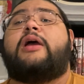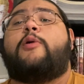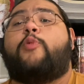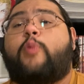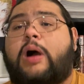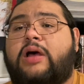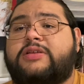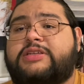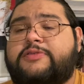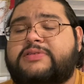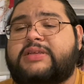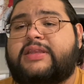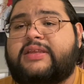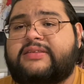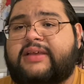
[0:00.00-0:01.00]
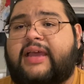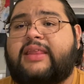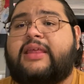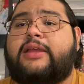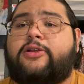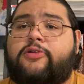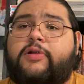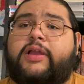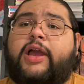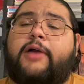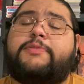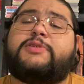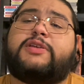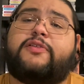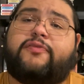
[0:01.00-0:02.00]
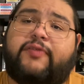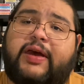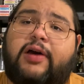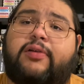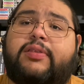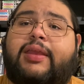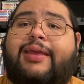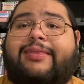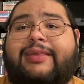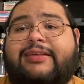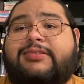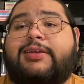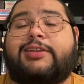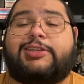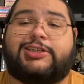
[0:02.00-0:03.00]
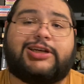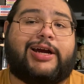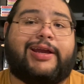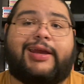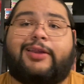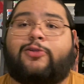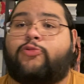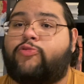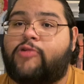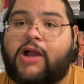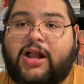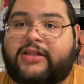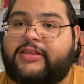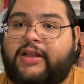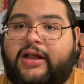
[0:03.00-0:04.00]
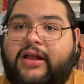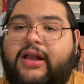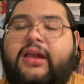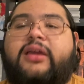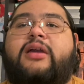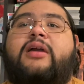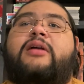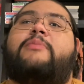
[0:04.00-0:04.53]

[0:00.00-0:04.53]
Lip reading: While she was on this island growing up, she found this giant rock dog,